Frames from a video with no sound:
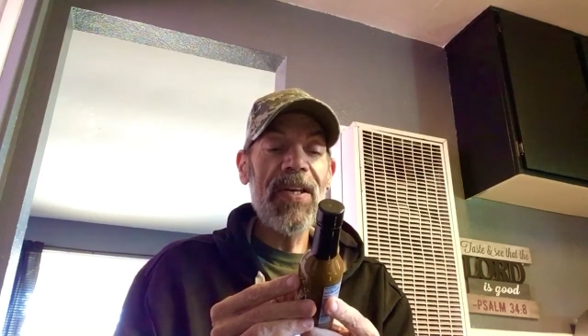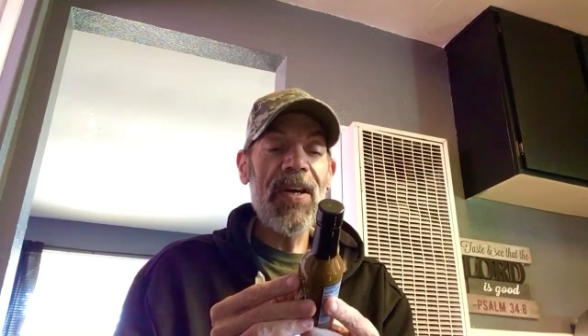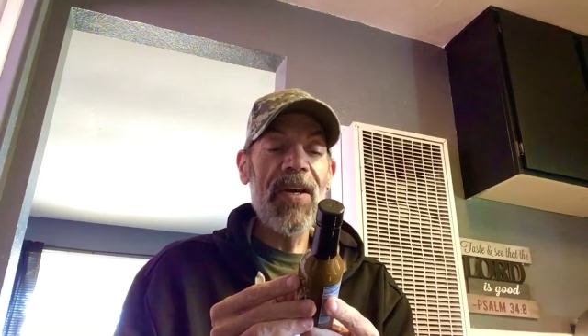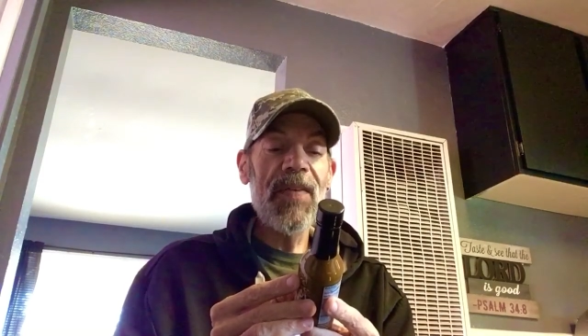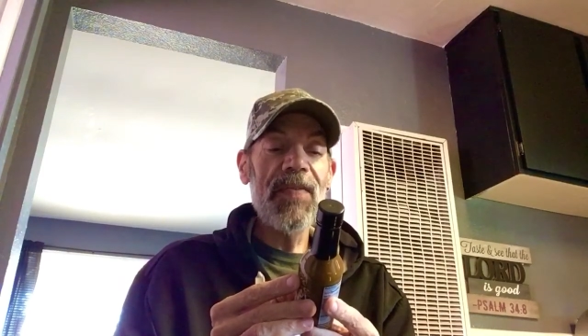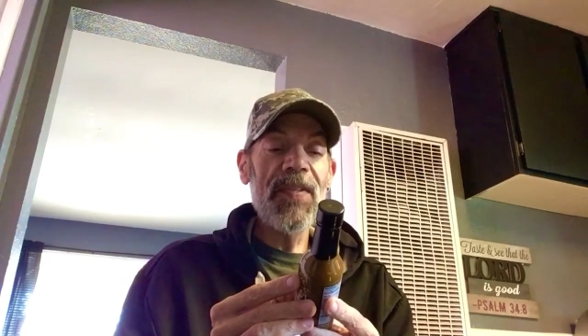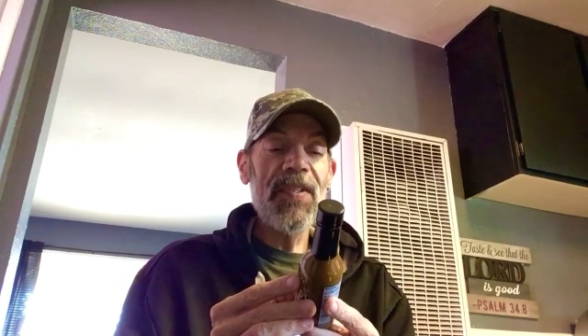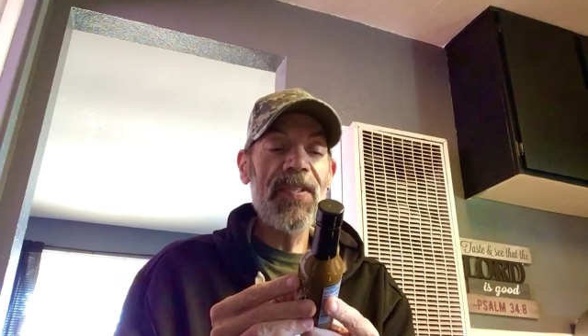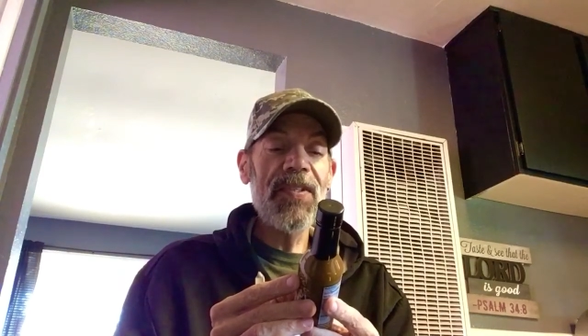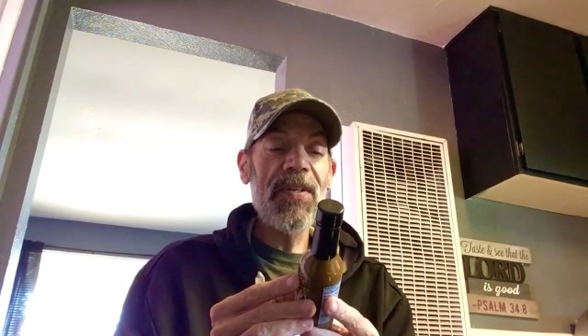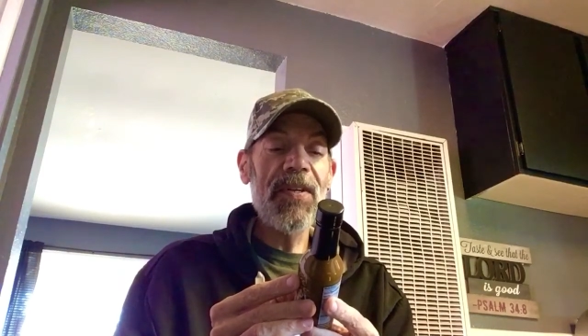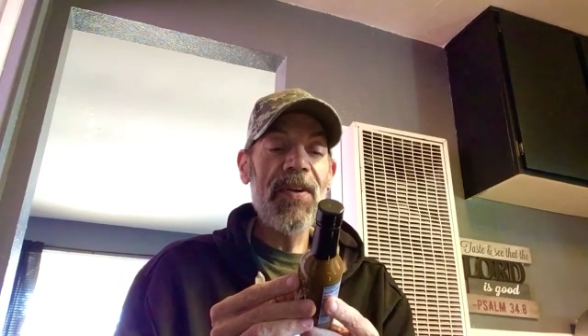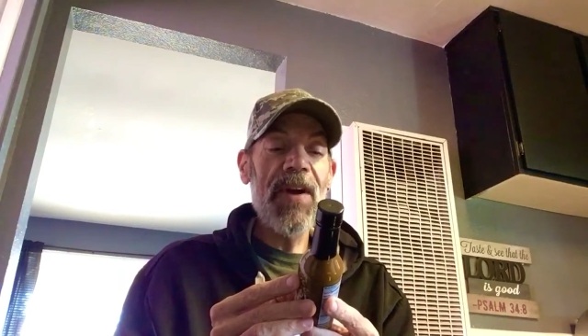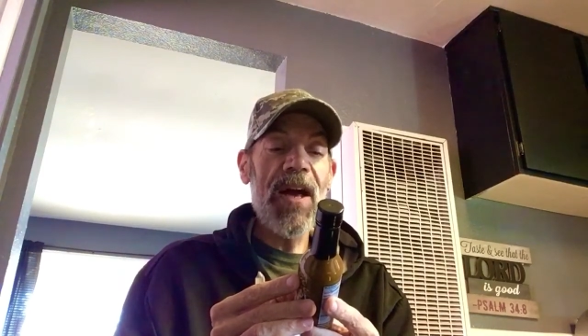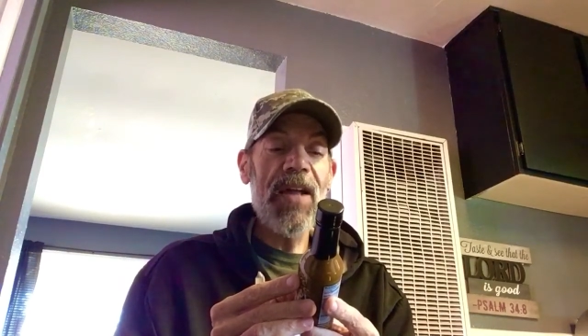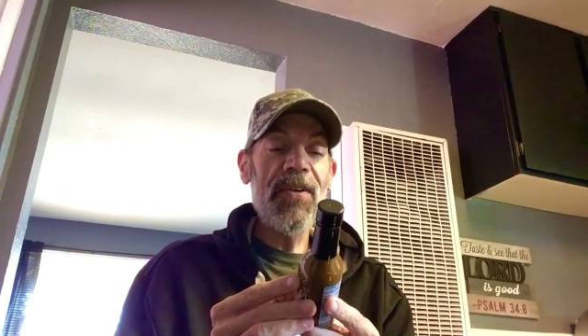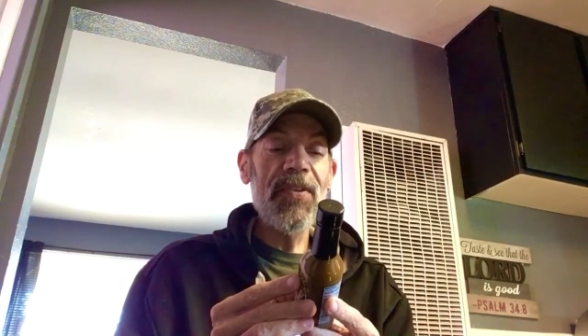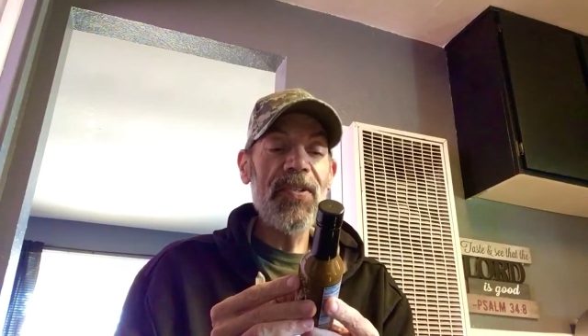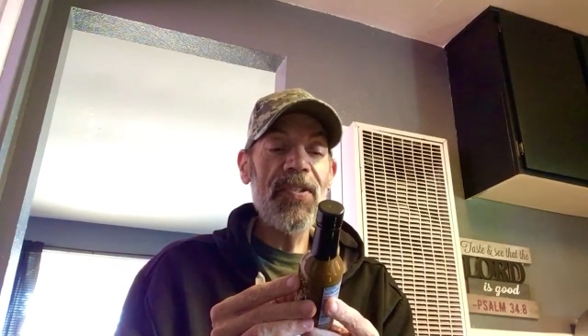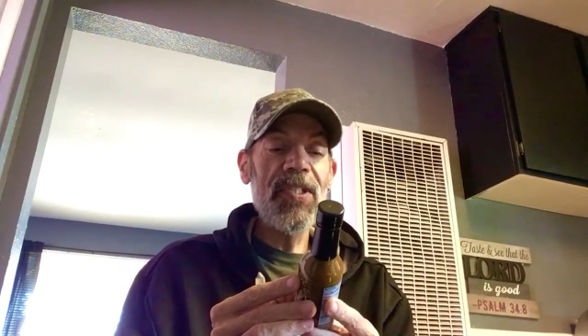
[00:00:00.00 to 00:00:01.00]
of
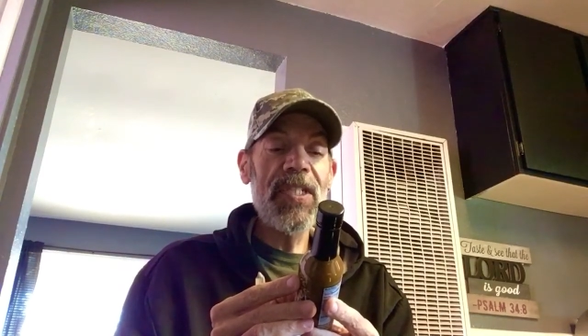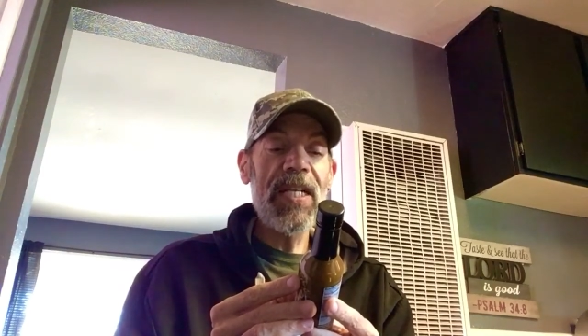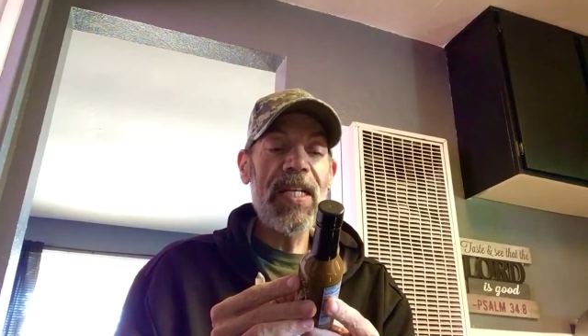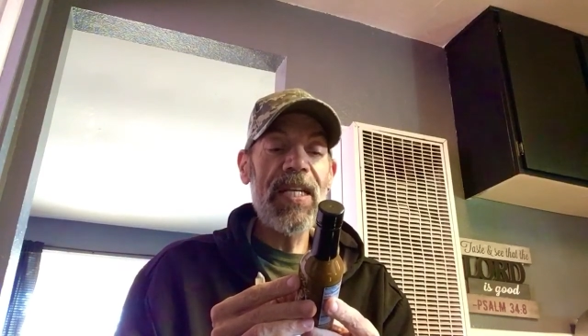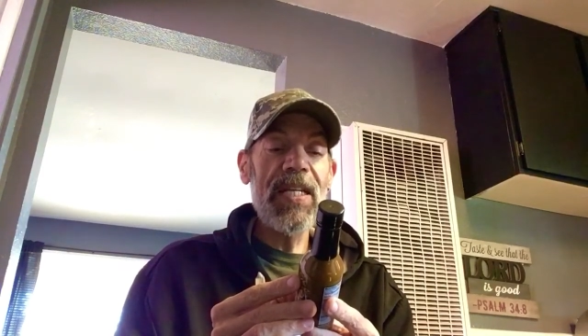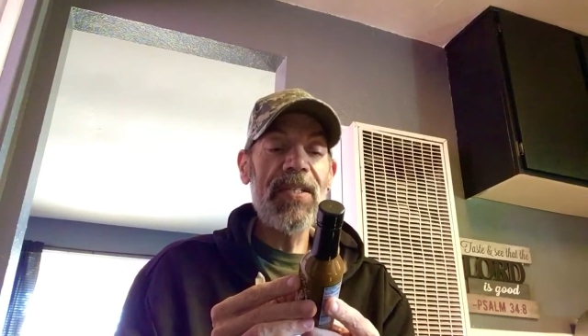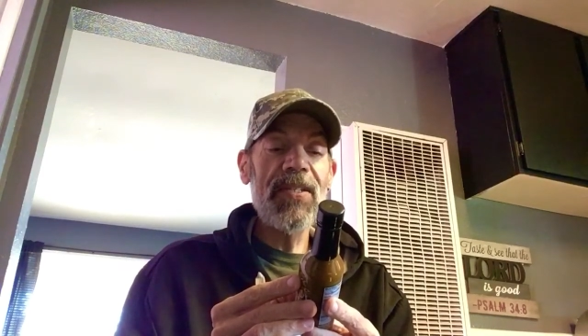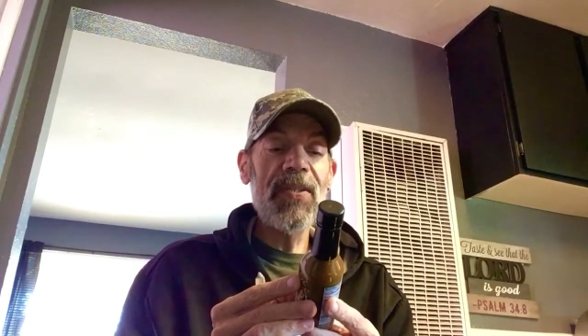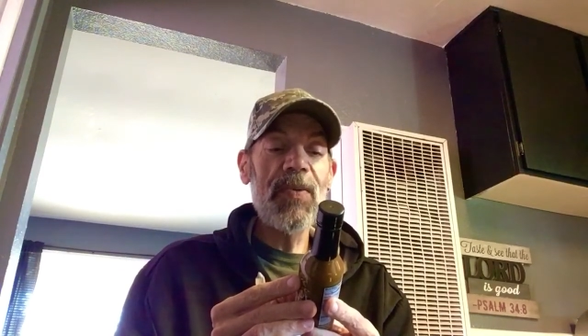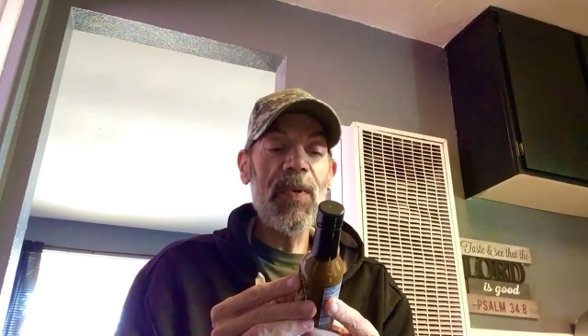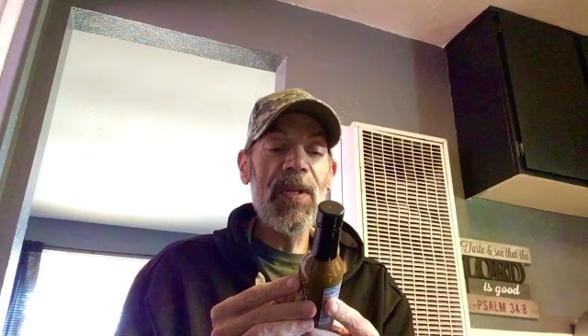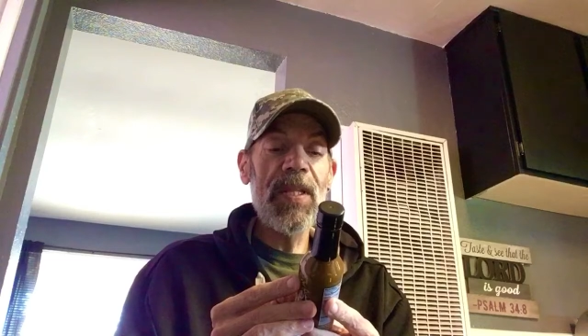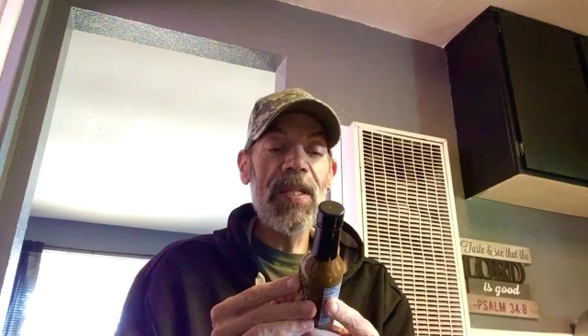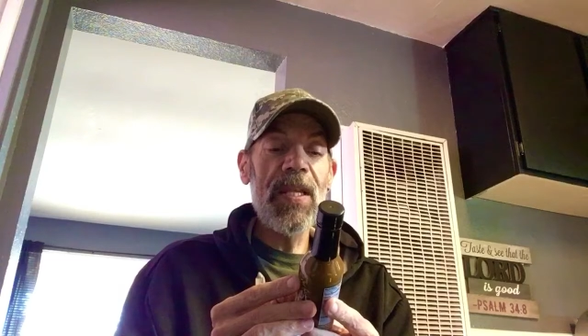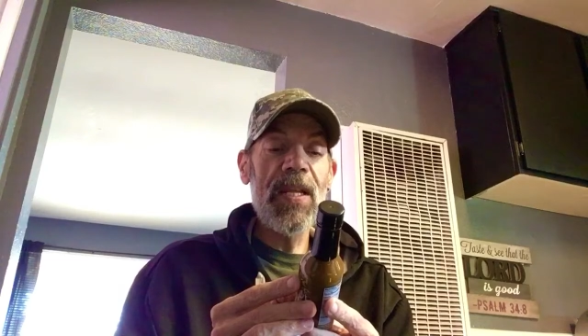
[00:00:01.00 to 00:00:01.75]
serrano chilies with